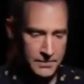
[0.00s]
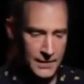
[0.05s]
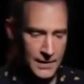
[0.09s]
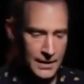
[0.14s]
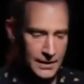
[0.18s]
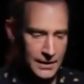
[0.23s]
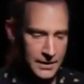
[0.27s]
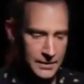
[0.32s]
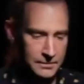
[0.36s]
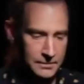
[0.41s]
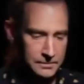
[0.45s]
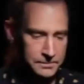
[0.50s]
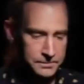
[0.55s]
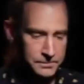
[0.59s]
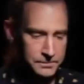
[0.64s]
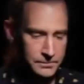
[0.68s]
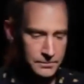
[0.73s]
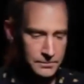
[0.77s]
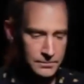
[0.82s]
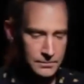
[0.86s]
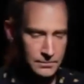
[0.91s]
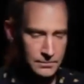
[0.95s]

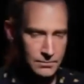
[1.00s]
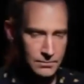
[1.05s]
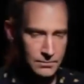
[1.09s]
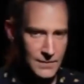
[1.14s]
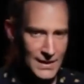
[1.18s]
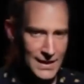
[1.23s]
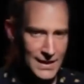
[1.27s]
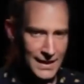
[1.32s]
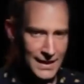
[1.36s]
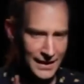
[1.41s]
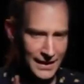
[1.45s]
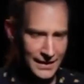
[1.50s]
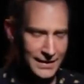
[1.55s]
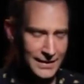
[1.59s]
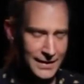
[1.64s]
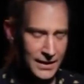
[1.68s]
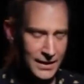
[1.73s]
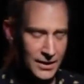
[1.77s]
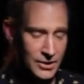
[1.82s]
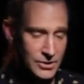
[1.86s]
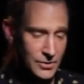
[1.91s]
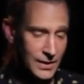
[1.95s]
And I think that
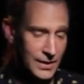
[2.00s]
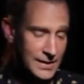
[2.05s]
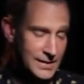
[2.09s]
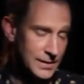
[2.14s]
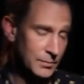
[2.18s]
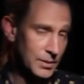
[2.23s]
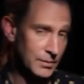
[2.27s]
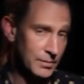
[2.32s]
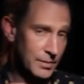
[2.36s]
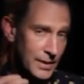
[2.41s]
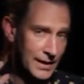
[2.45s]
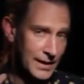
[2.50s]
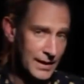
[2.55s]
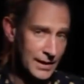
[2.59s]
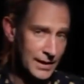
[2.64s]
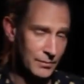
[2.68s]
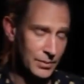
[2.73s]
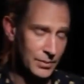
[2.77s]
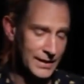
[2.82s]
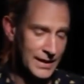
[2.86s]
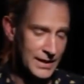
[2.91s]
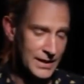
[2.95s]
also has
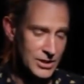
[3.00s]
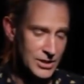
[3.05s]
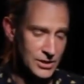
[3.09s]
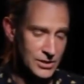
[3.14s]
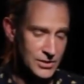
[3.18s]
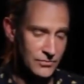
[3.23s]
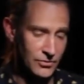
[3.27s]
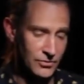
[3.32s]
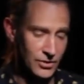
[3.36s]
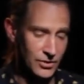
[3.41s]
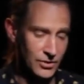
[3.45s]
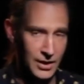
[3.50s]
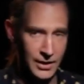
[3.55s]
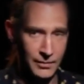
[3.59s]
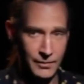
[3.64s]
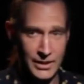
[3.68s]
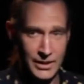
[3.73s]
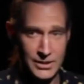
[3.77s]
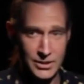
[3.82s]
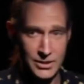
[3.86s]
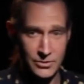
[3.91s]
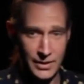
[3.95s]
implications for
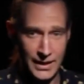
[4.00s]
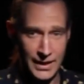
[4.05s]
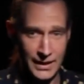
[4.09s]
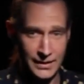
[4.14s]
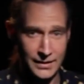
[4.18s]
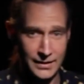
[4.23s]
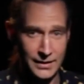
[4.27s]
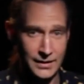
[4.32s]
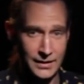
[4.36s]
augmented reality.